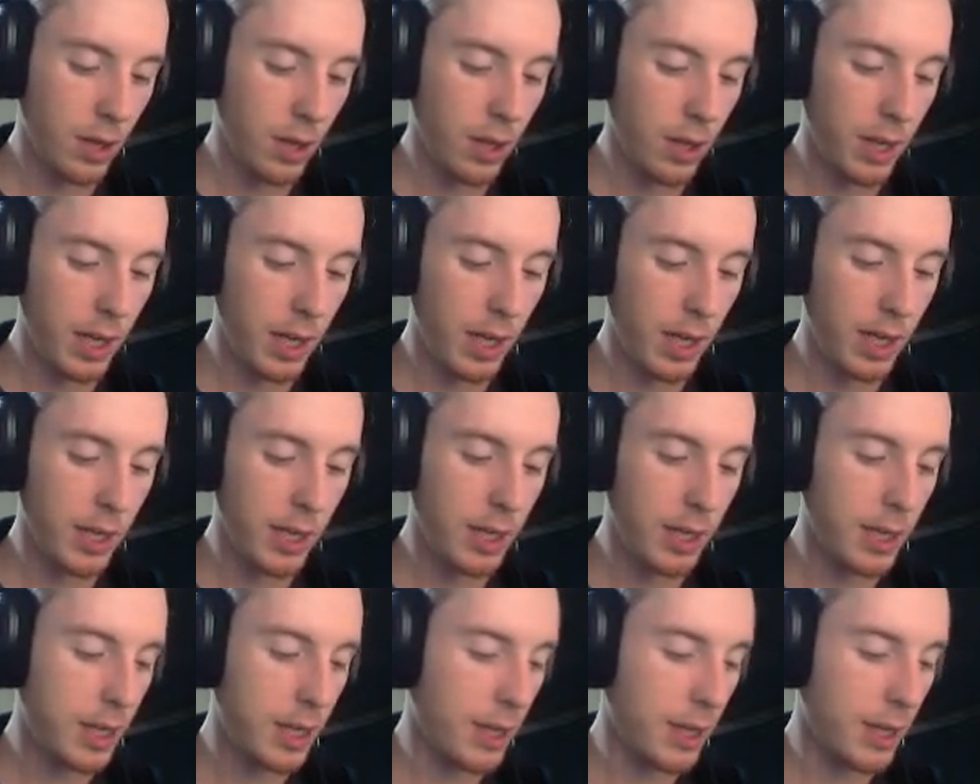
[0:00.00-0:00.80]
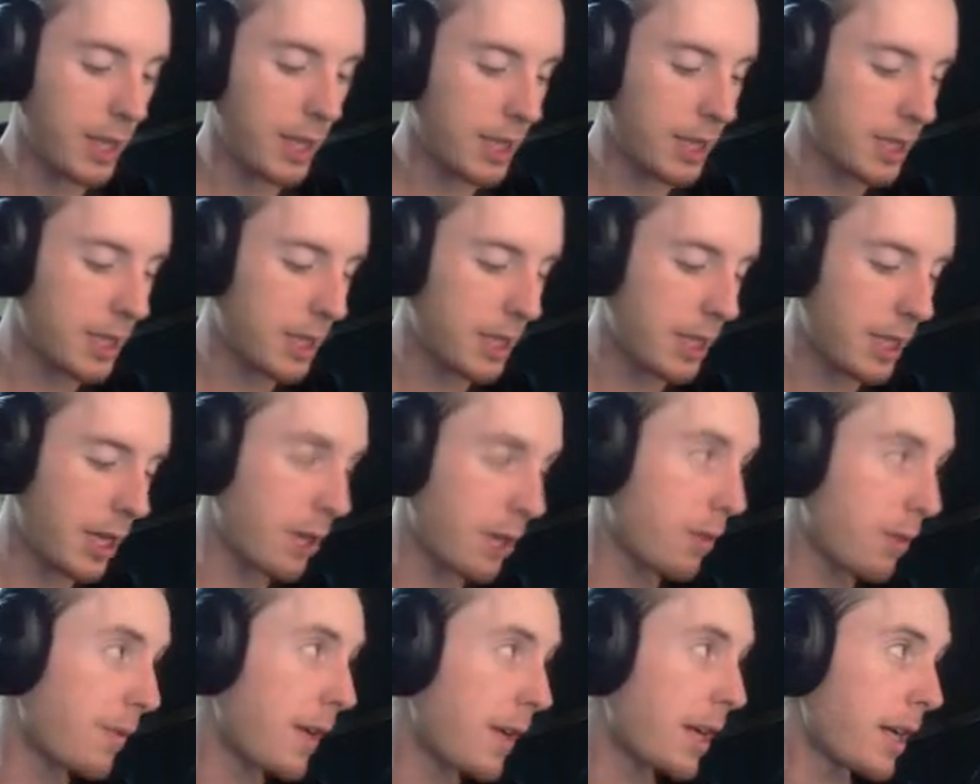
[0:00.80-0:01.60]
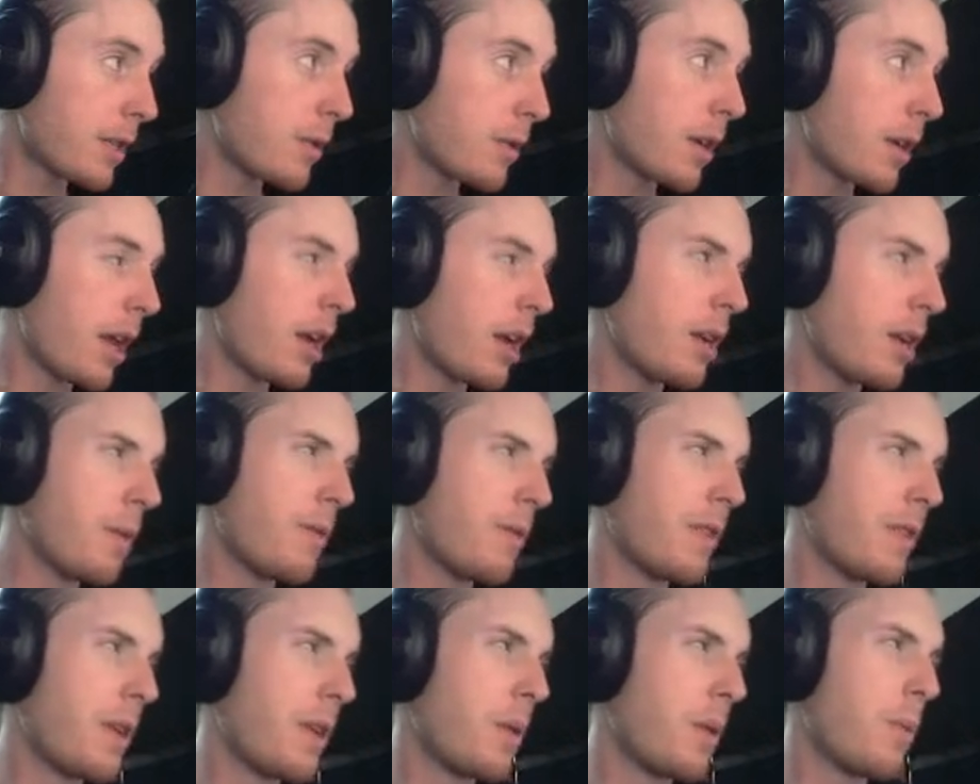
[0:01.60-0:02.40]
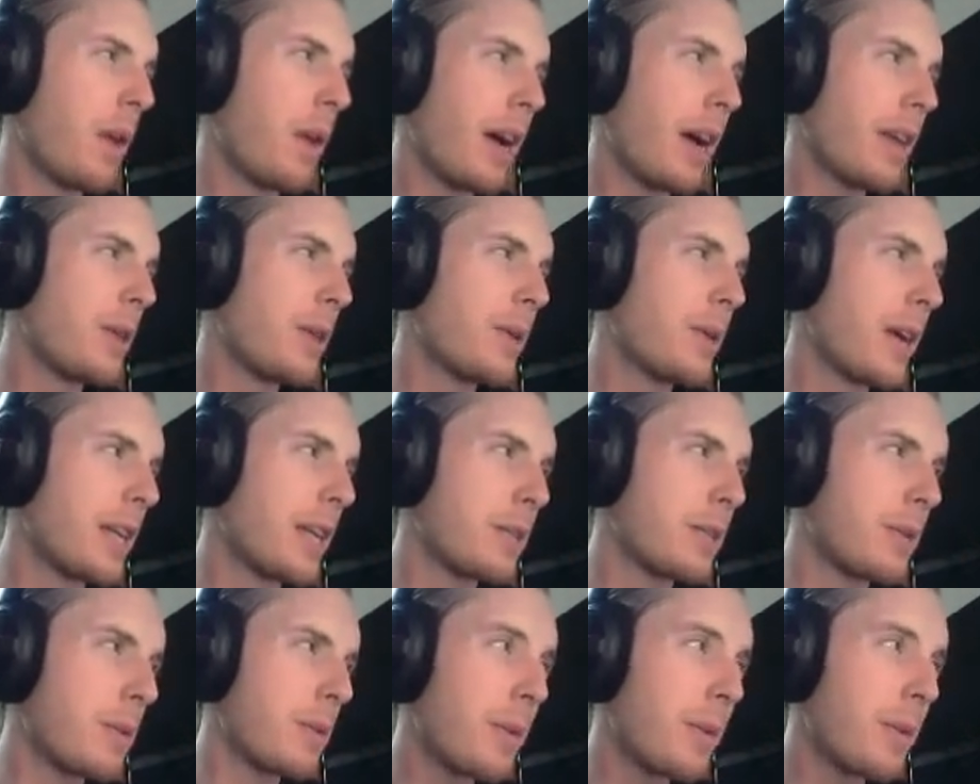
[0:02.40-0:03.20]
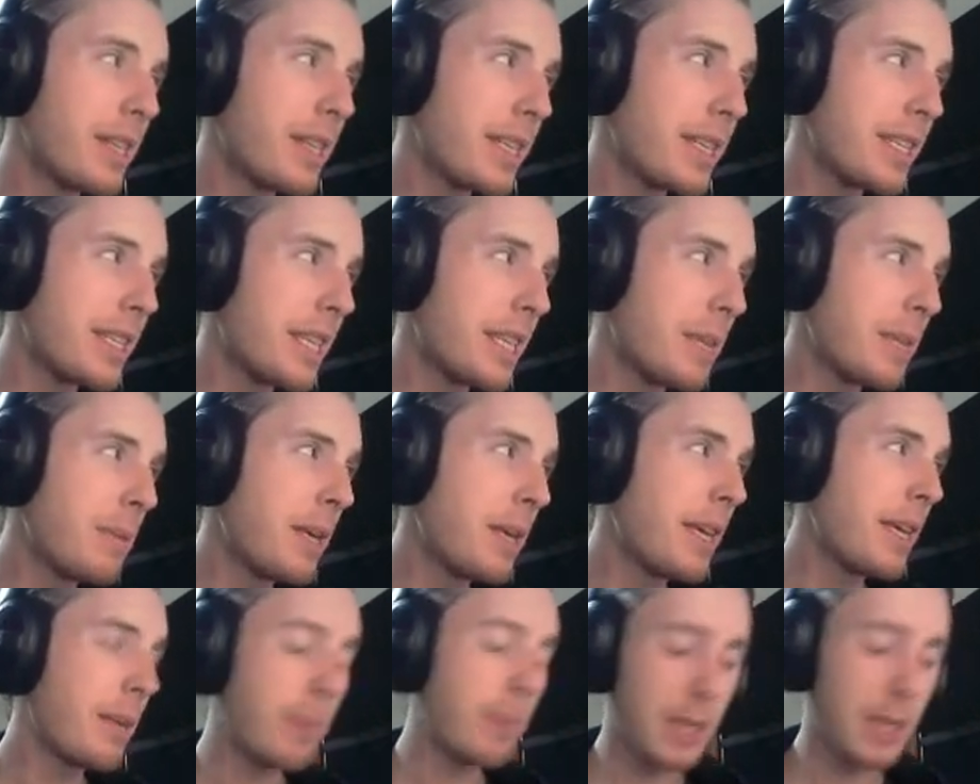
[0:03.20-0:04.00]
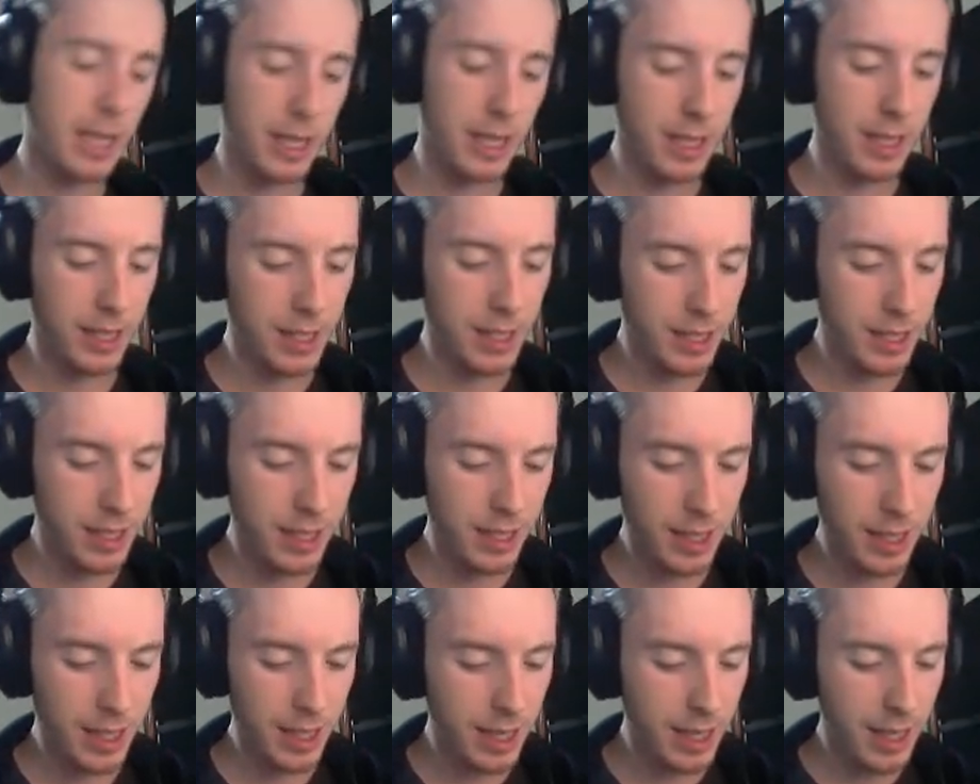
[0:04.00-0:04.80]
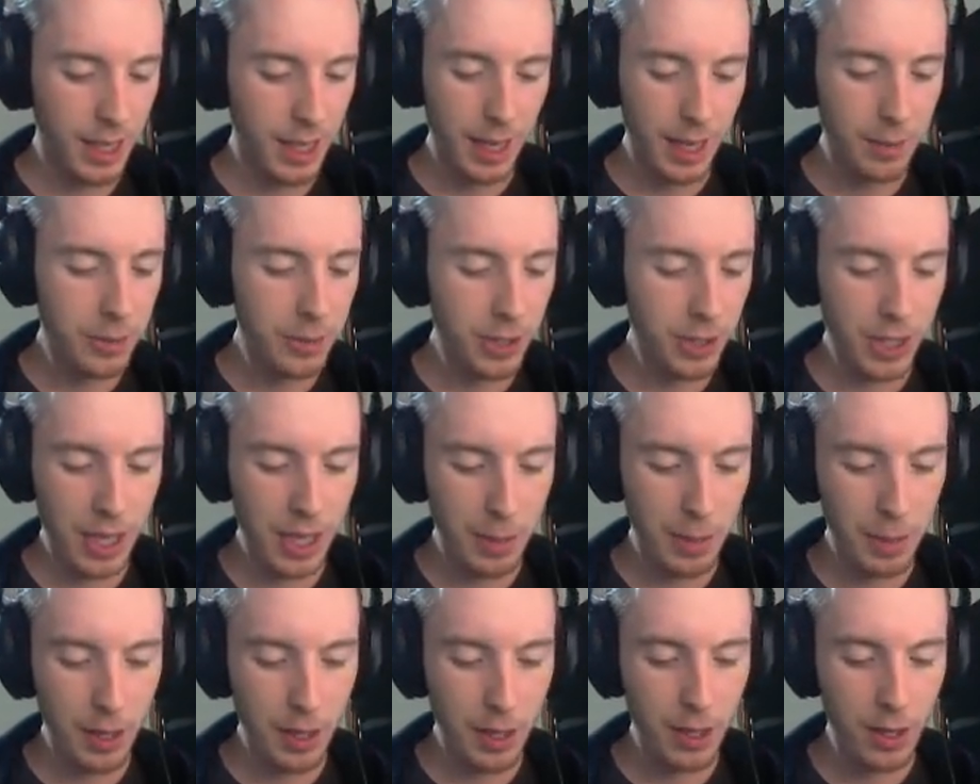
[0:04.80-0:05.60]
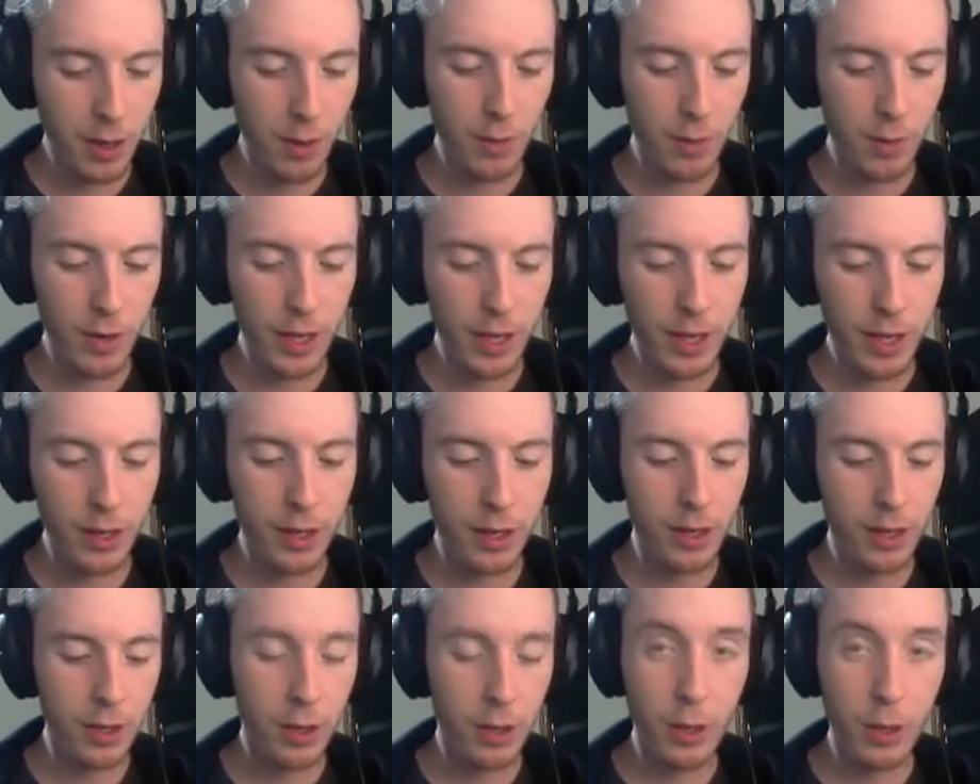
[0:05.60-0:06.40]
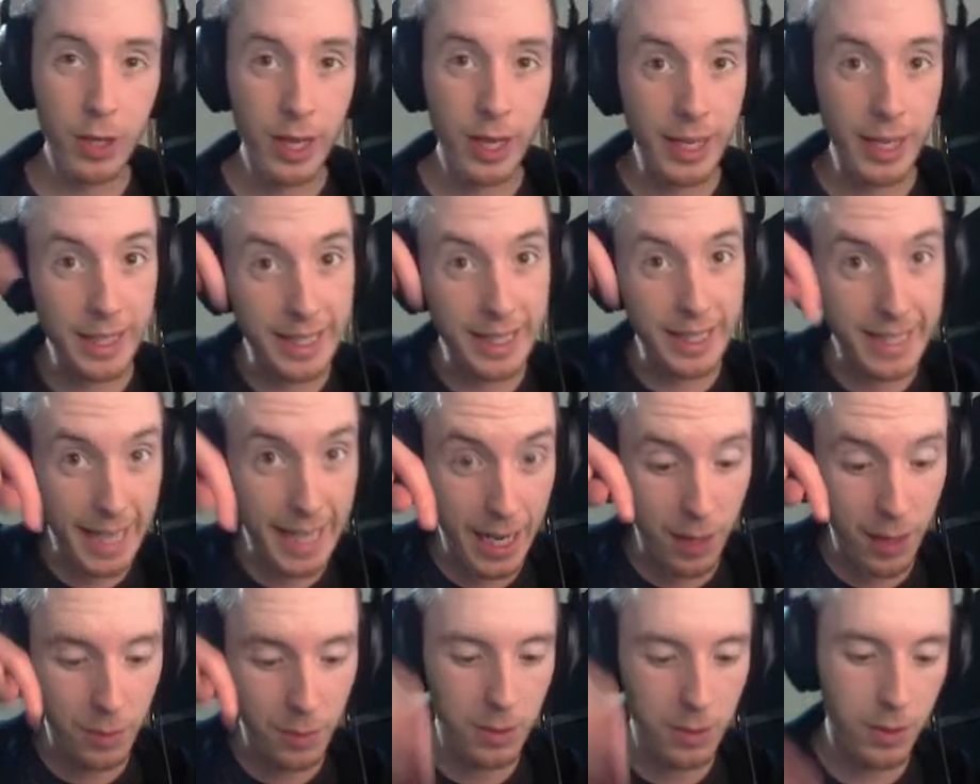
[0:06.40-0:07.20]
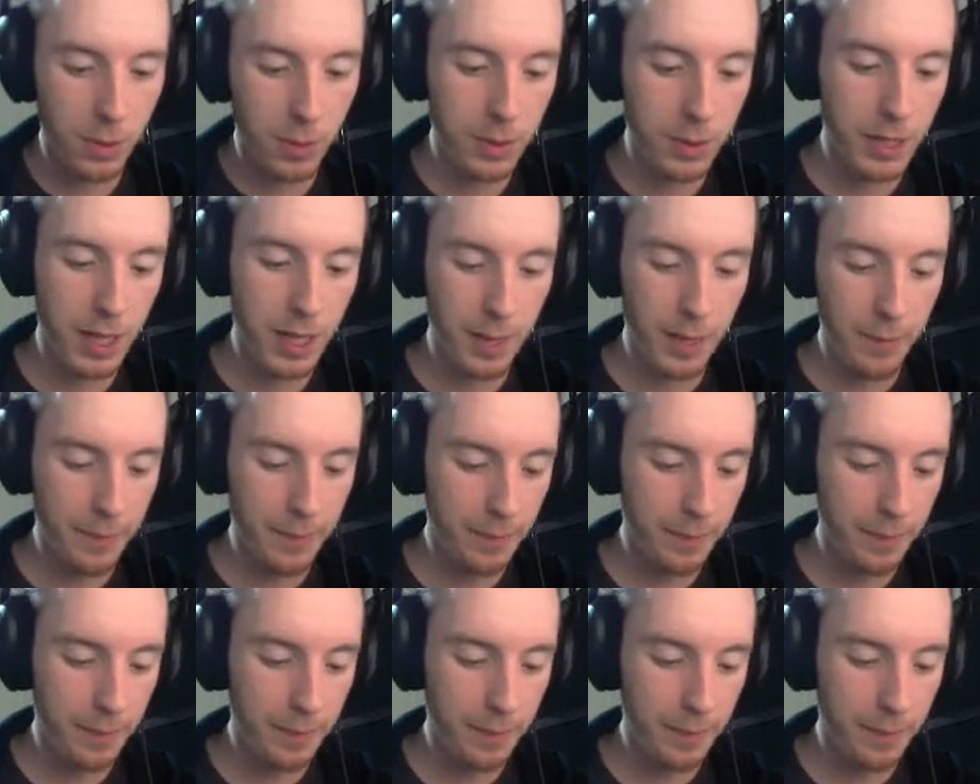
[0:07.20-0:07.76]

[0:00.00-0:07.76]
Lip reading: And this is how you factor it. I don't know if you know why you guys would want to see me, because I'm just going to be over here looking down the whole time.